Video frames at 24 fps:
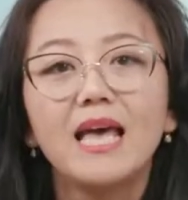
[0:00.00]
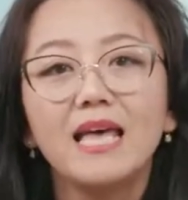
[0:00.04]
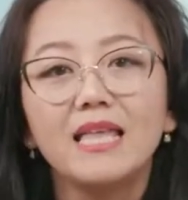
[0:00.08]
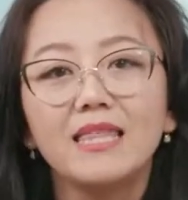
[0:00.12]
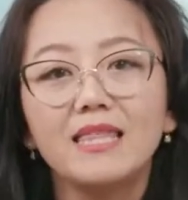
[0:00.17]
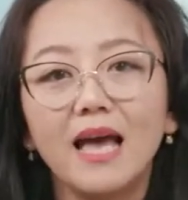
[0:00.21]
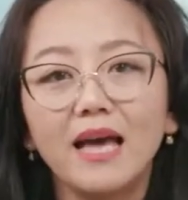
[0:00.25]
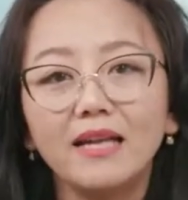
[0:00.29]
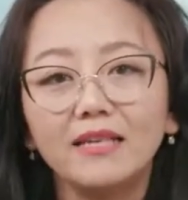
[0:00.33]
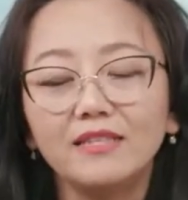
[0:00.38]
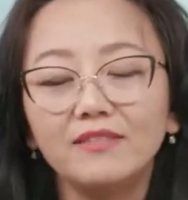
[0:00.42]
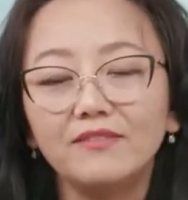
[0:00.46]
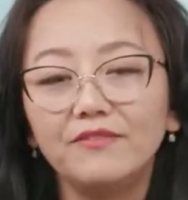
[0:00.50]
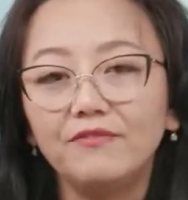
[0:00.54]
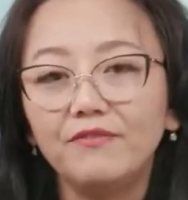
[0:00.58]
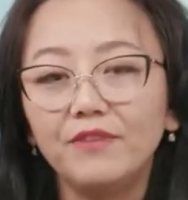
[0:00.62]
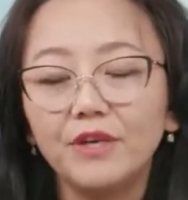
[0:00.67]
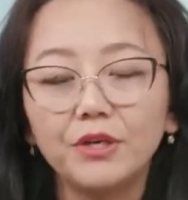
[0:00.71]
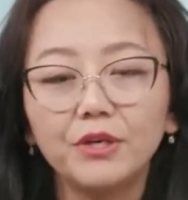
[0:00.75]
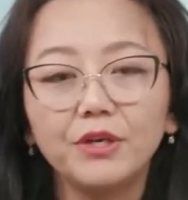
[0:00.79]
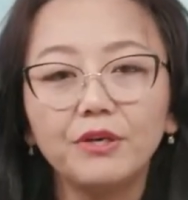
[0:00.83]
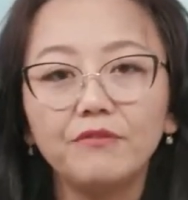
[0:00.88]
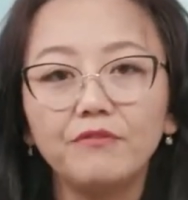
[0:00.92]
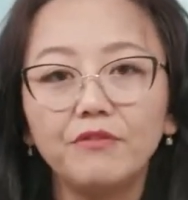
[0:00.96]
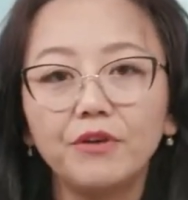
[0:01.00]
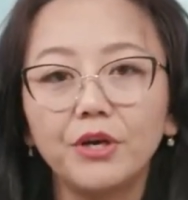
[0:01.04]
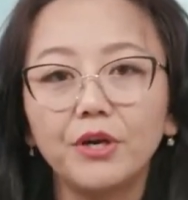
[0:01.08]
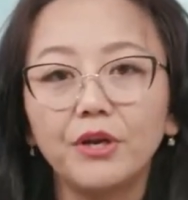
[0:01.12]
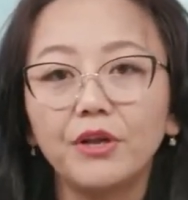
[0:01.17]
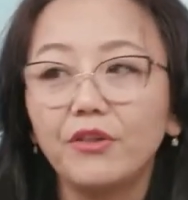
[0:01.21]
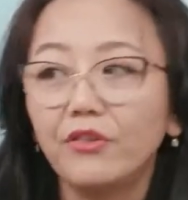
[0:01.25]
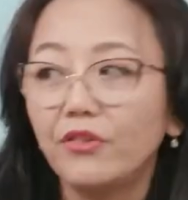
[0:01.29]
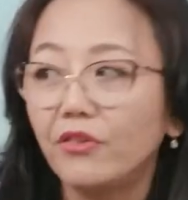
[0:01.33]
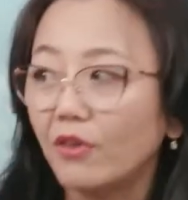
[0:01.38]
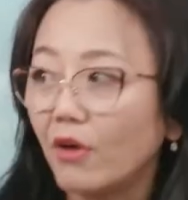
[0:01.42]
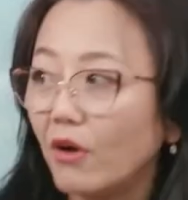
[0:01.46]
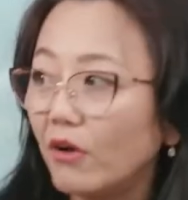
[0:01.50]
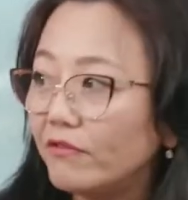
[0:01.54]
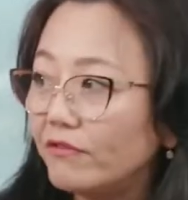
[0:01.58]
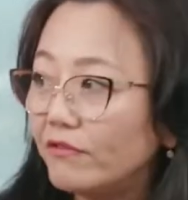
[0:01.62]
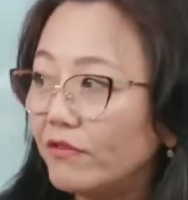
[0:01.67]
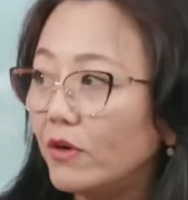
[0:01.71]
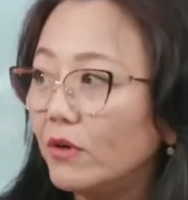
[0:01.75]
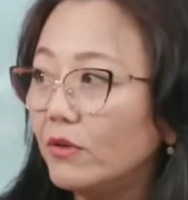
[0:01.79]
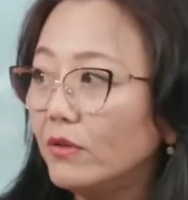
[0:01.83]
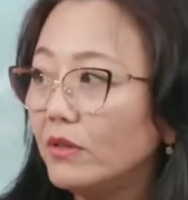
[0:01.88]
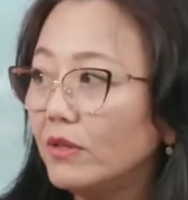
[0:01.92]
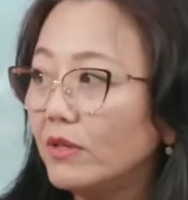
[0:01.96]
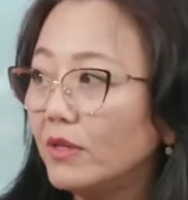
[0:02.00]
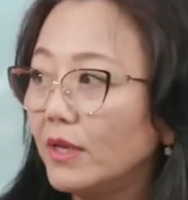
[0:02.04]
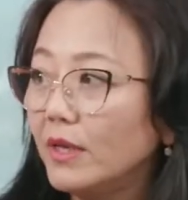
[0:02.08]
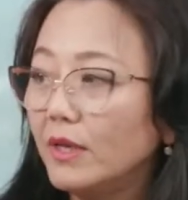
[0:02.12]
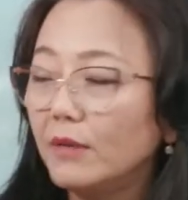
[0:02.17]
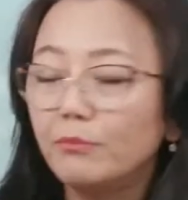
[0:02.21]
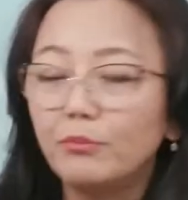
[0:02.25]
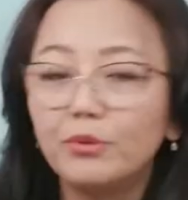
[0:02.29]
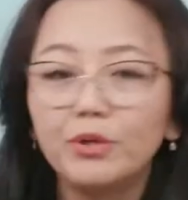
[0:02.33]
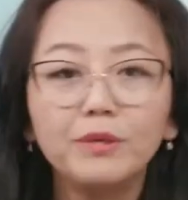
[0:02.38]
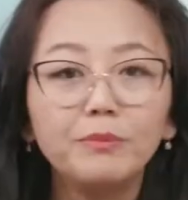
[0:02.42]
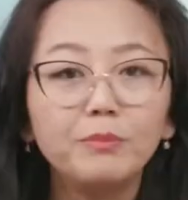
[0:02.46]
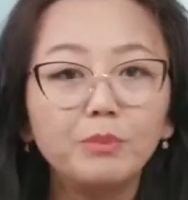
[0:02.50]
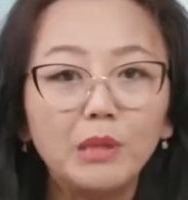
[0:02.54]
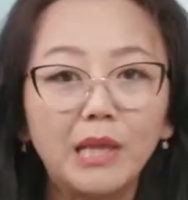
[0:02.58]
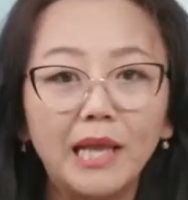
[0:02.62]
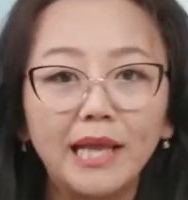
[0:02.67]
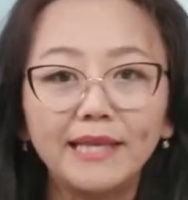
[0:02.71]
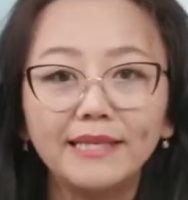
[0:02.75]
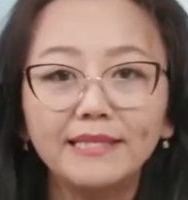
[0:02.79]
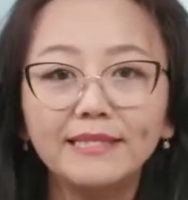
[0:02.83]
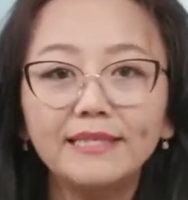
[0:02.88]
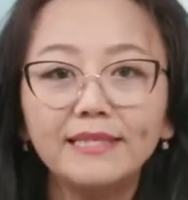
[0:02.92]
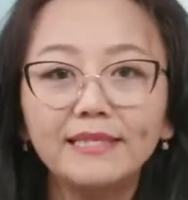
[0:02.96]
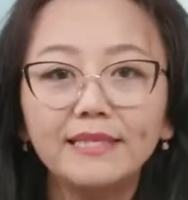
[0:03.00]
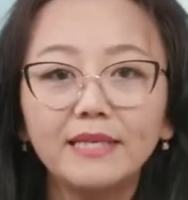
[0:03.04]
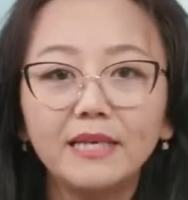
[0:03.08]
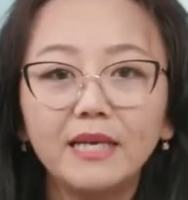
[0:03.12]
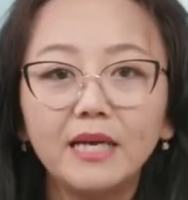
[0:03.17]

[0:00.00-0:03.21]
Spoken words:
That is very, very thoughtful, pre-planned,